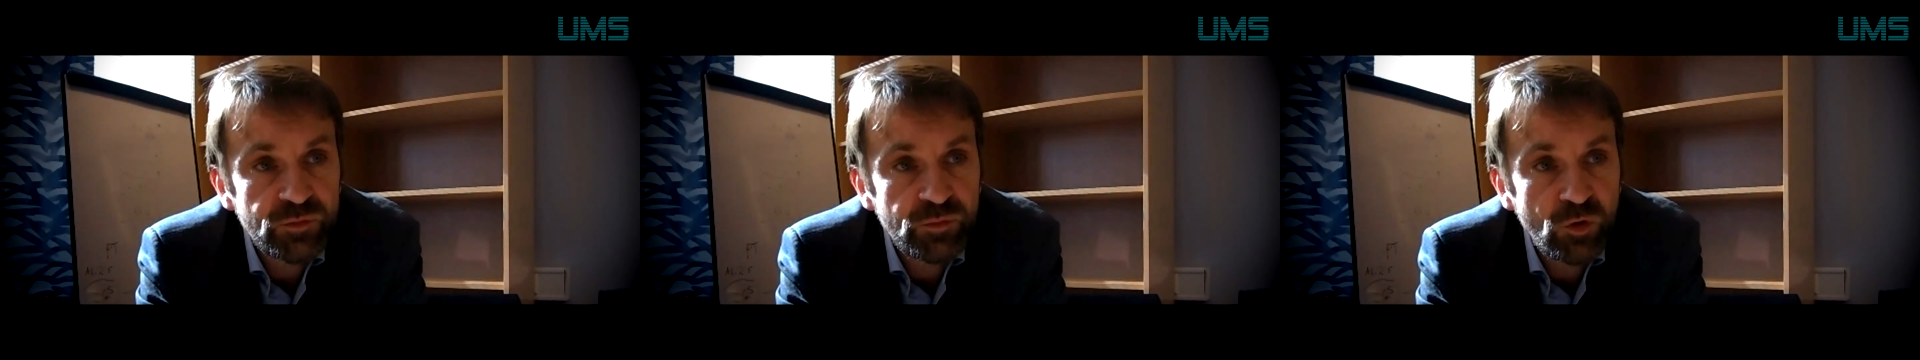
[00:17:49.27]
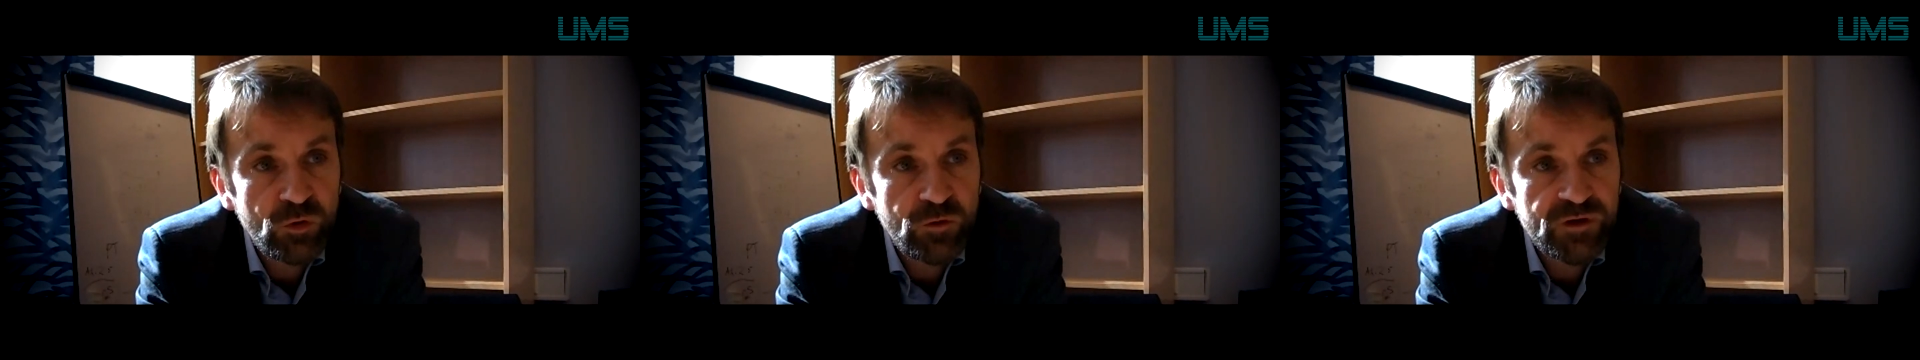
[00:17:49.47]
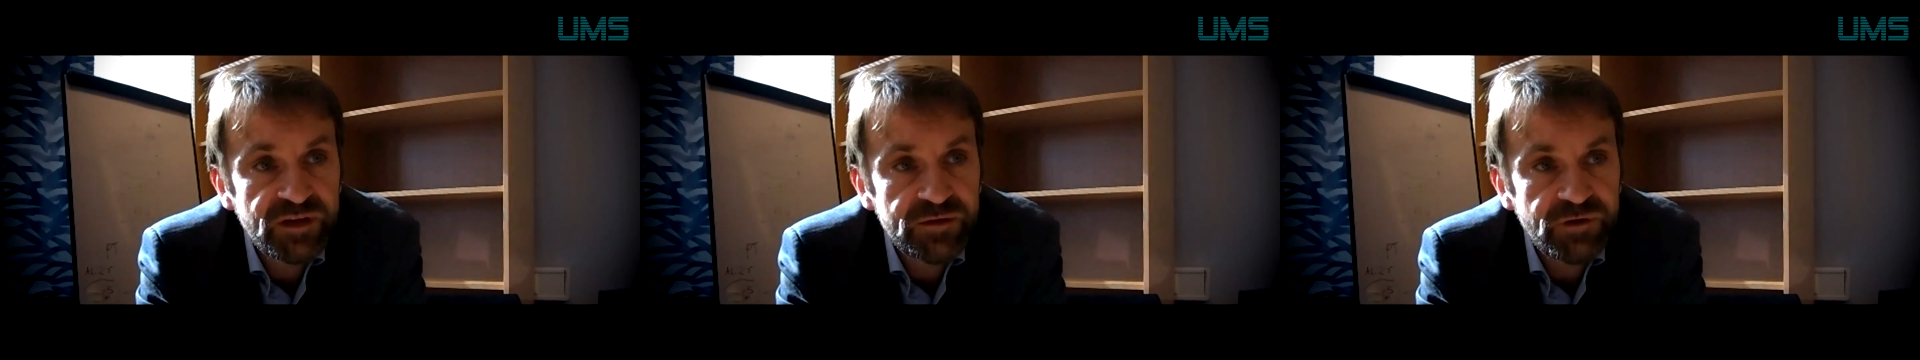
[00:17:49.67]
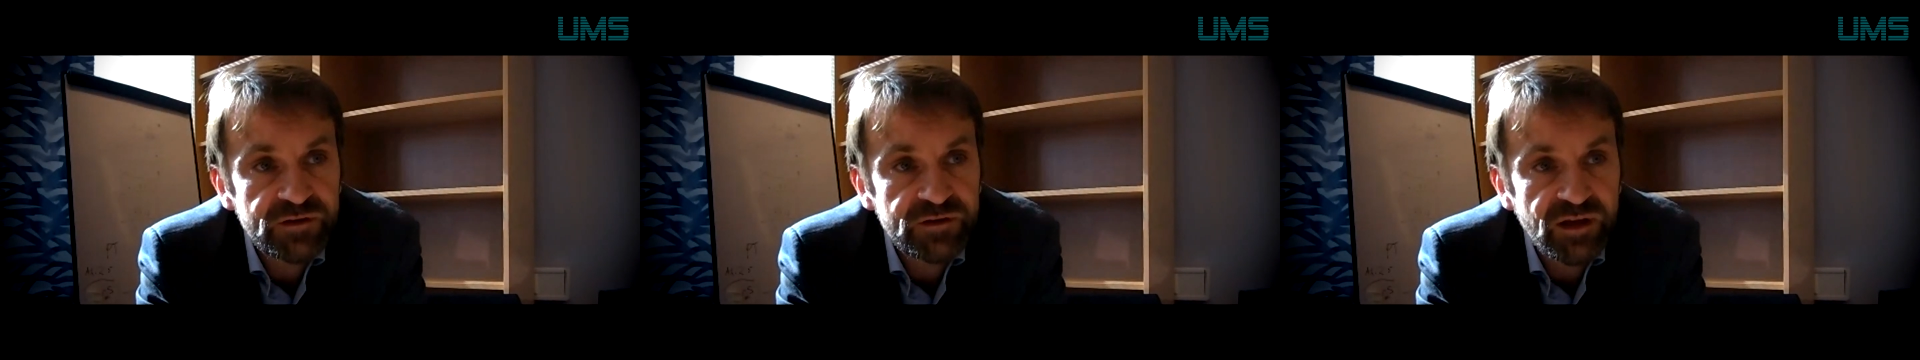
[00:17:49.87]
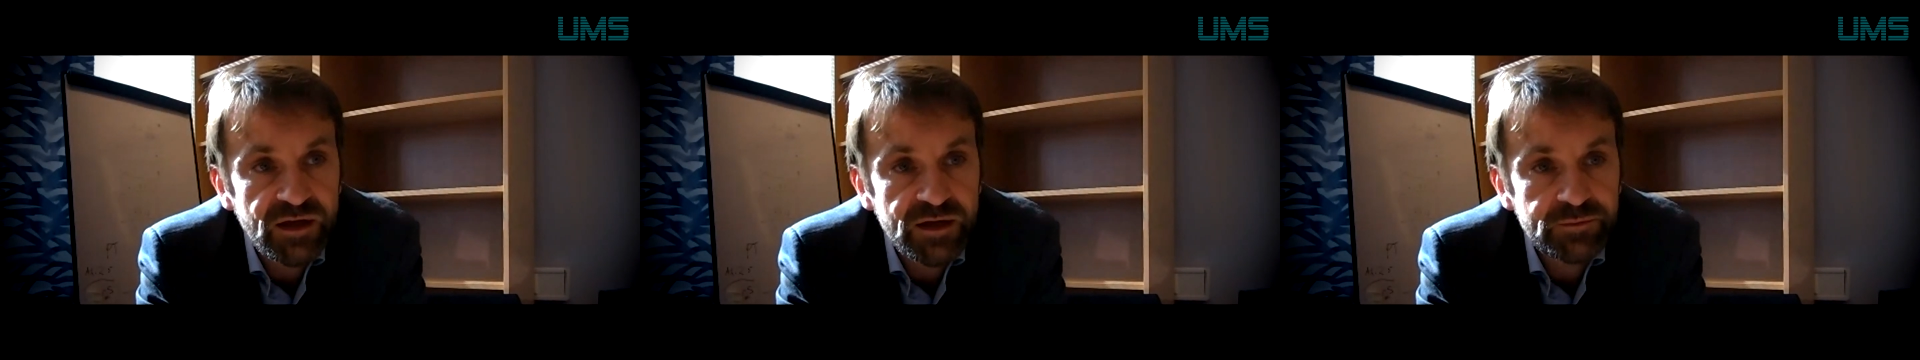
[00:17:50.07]
blow at
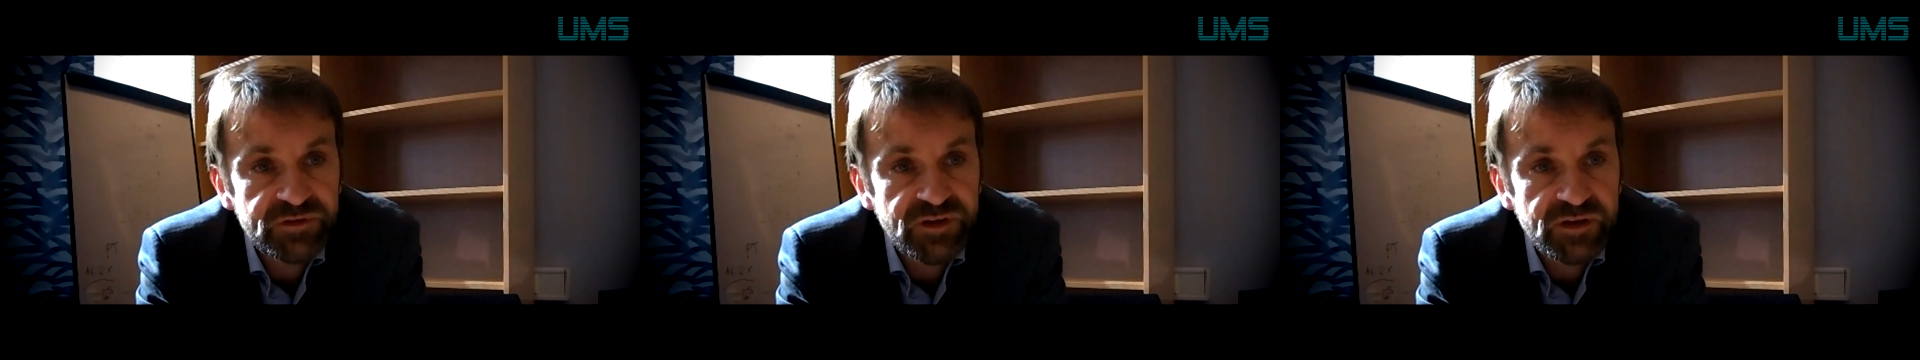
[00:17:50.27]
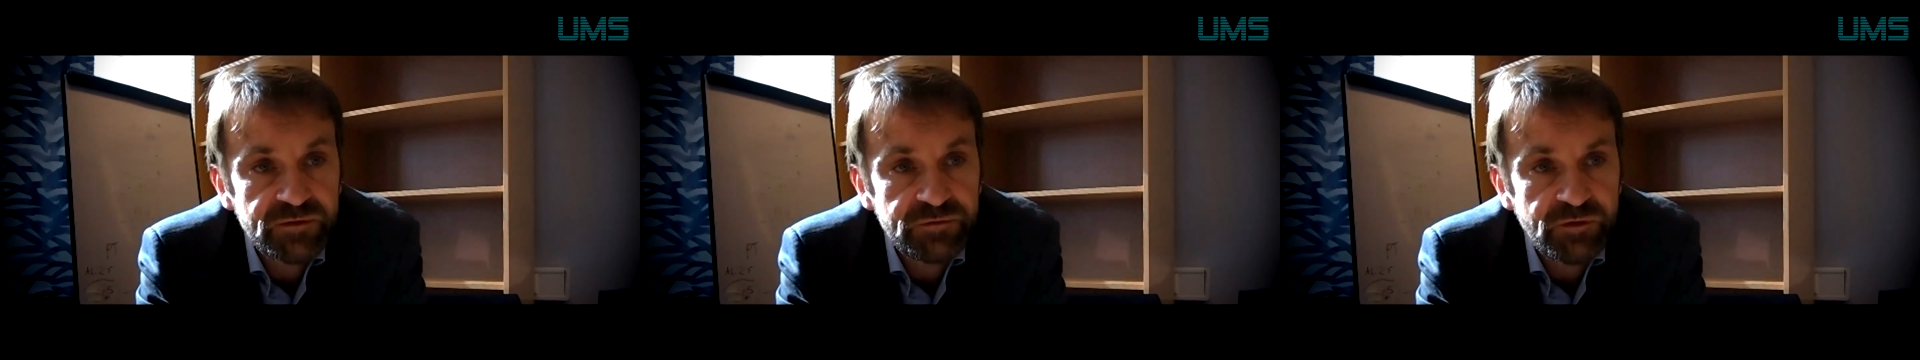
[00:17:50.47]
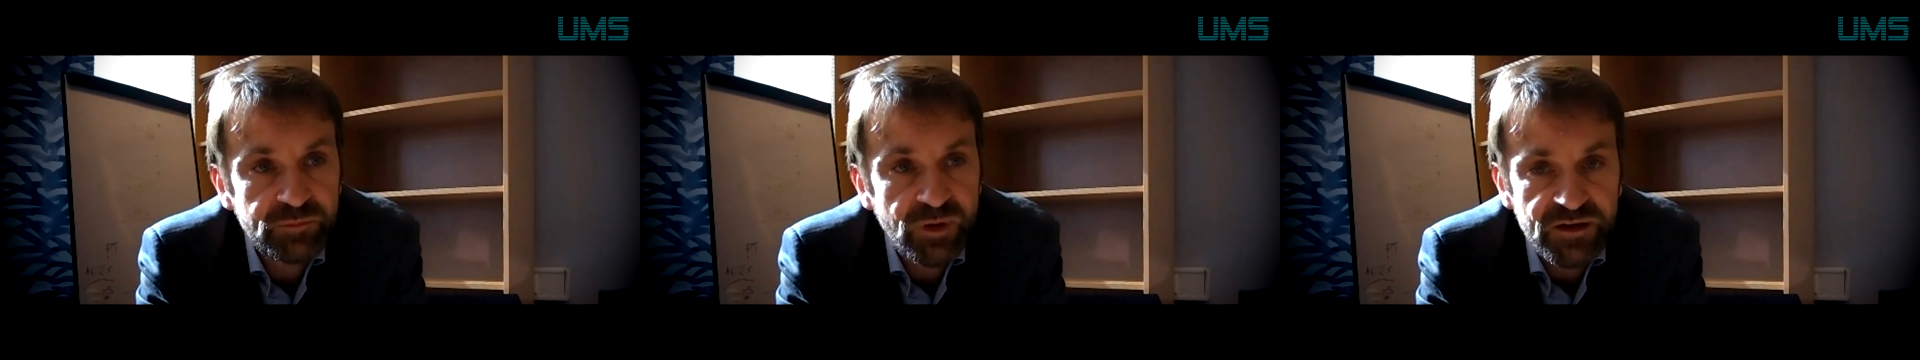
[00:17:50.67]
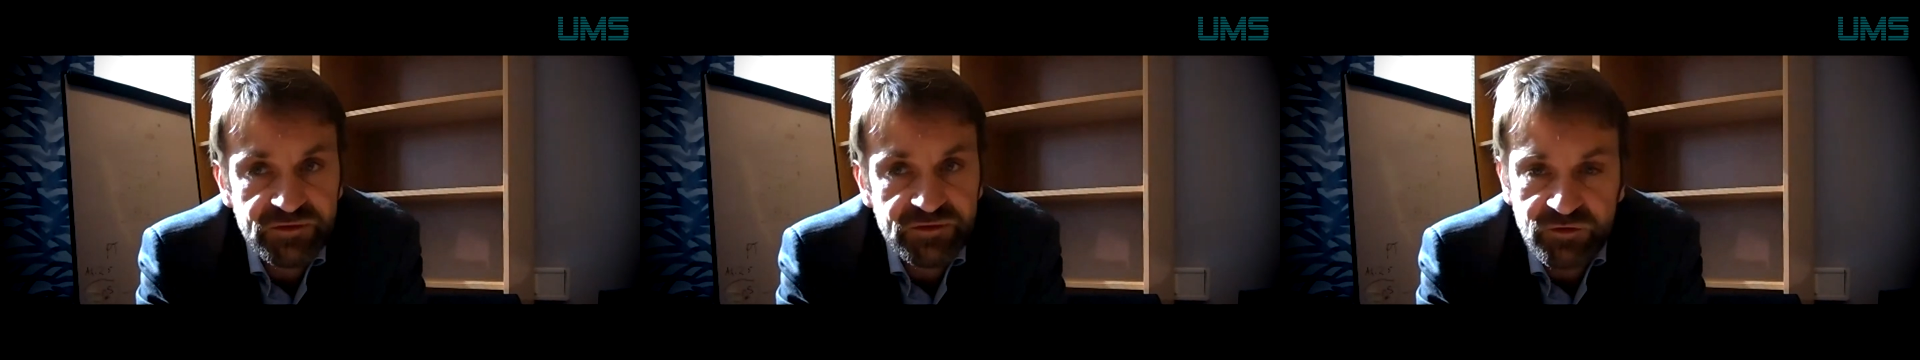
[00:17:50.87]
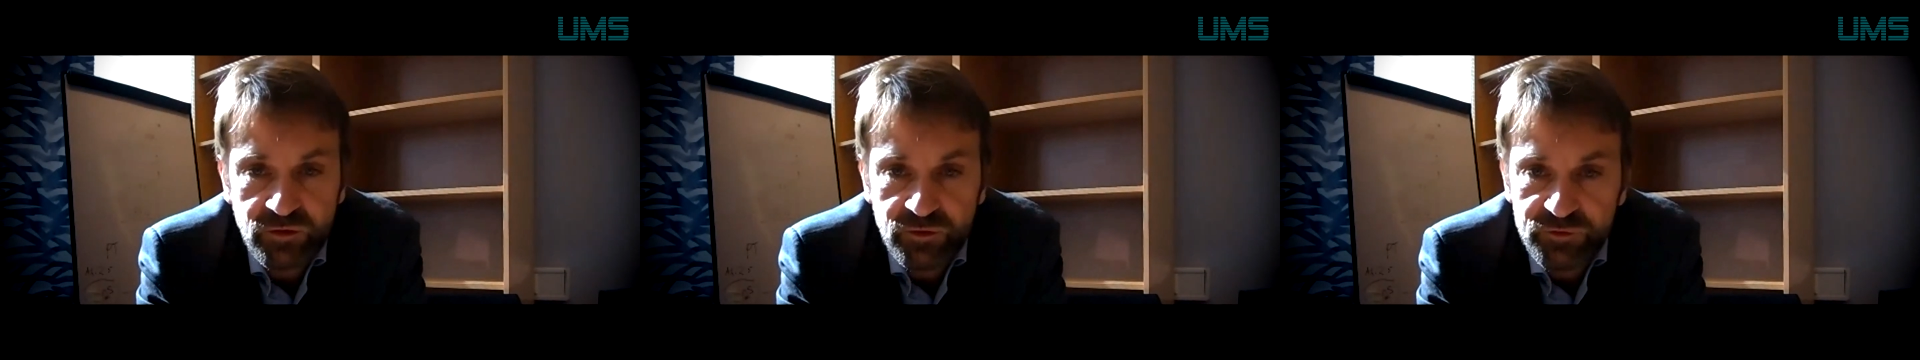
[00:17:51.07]
different times in different
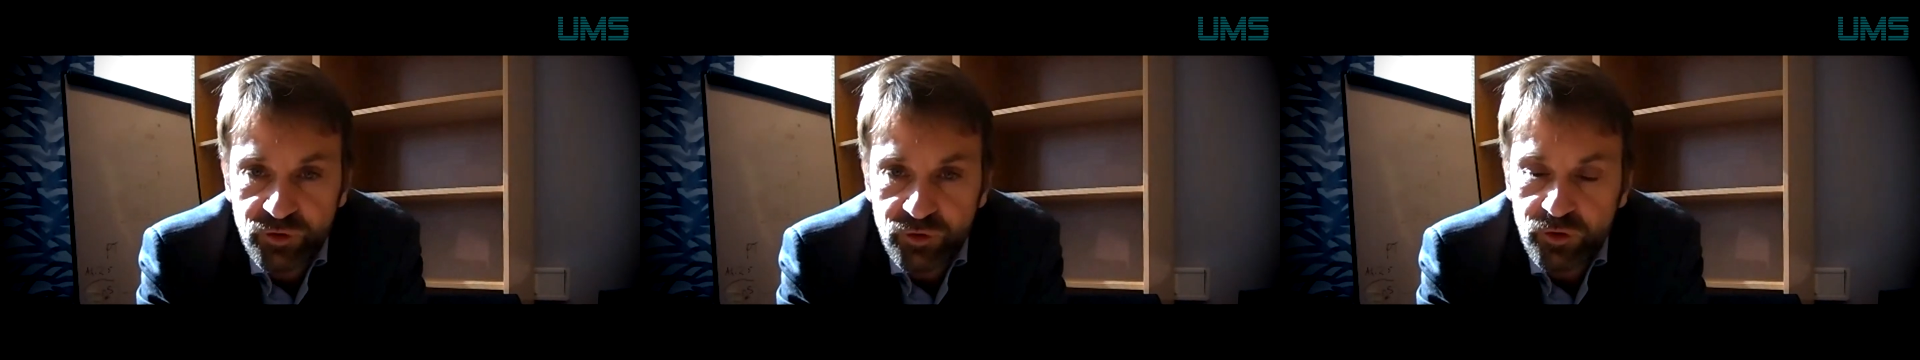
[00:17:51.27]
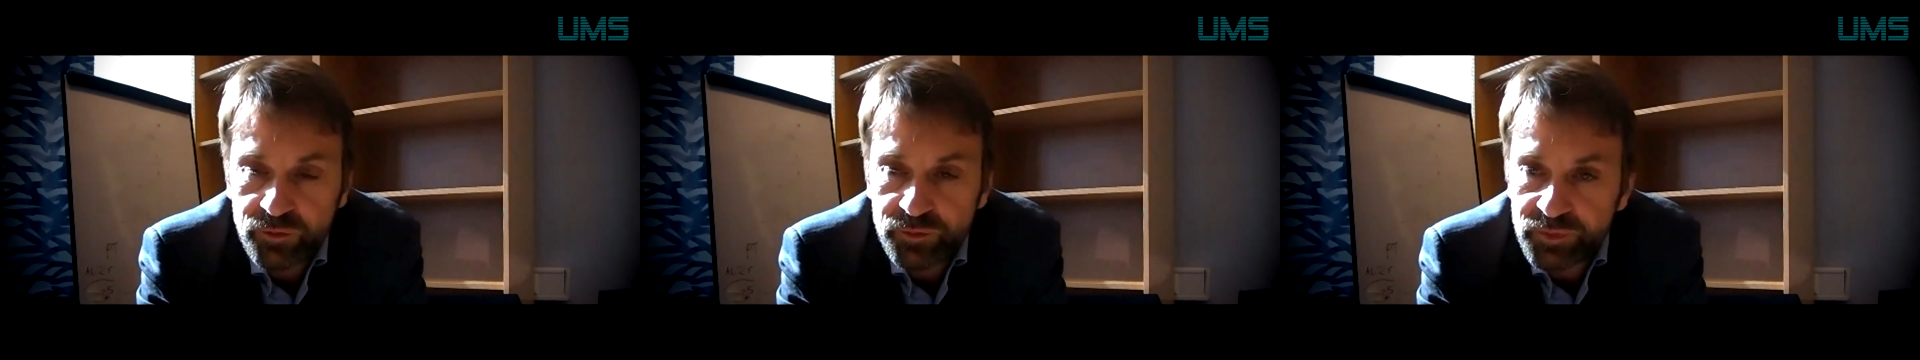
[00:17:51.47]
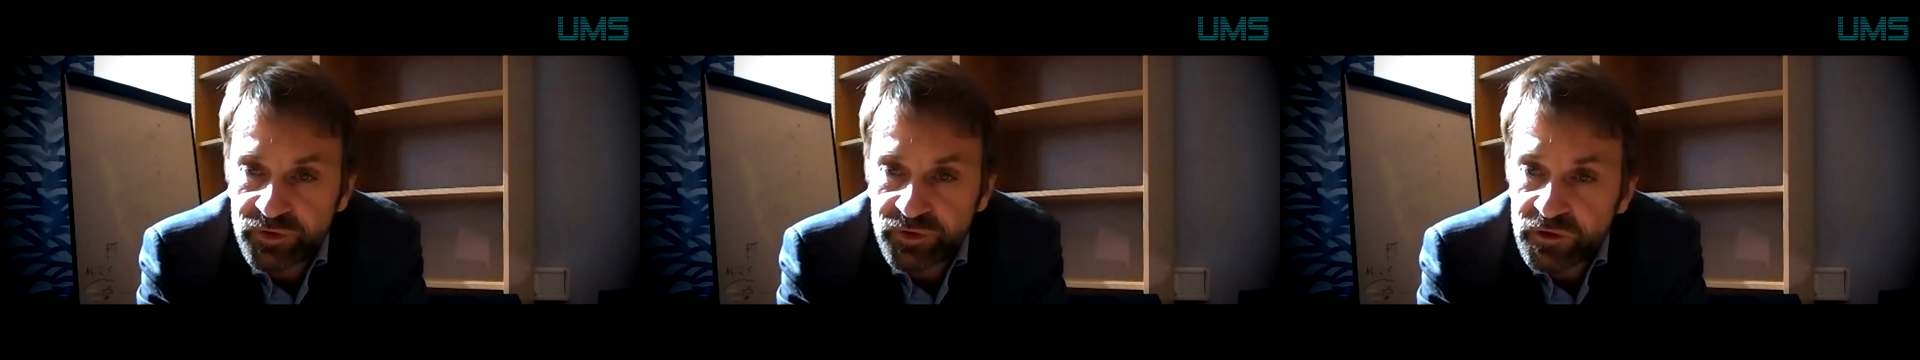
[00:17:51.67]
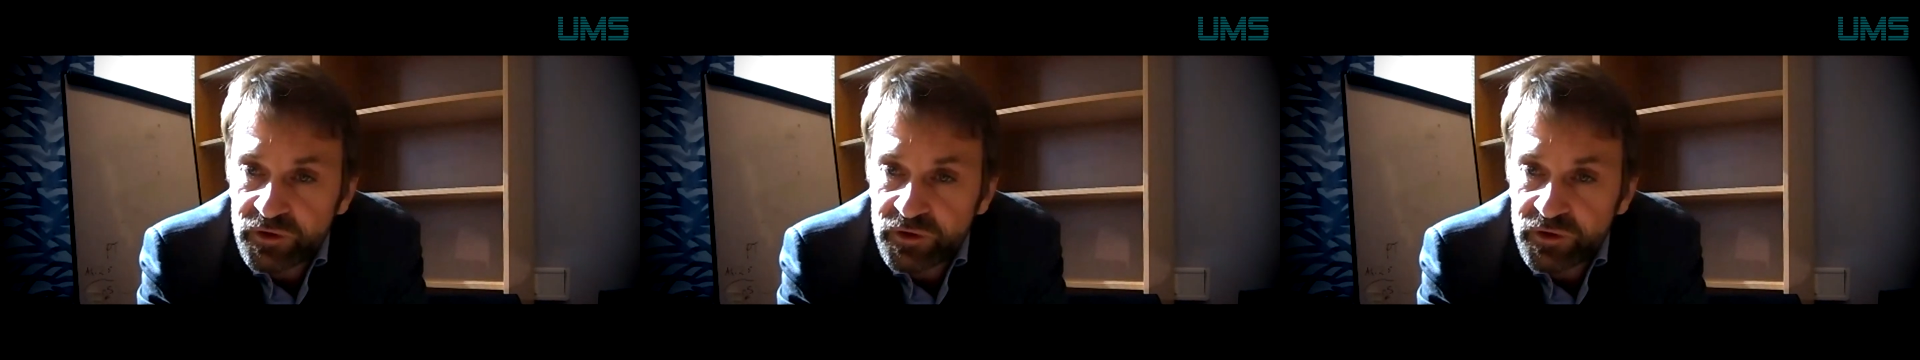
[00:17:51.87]
places of Europe.